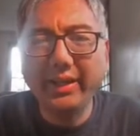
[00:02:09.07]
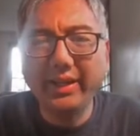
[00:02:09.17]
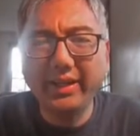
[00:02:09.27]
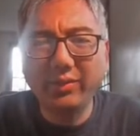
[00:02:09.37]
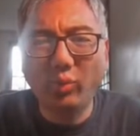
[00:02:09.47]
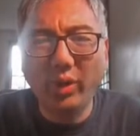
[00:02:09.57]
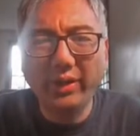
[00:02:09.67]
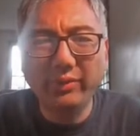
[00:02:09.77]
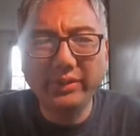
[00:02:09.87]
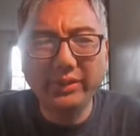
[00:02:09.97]
And
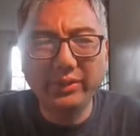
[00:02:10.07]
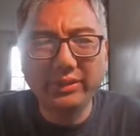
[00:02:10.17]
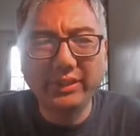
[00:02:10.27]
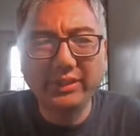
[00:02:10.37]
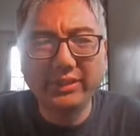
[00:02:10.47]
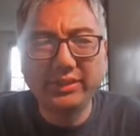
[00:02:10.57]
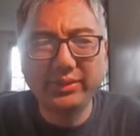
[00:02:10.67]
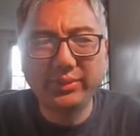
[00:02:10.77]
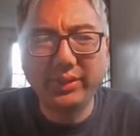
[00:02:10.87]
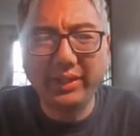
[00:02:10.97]
white will use this
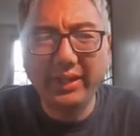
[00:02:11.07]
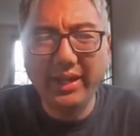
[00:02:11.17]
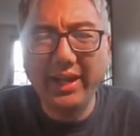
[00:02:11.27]
to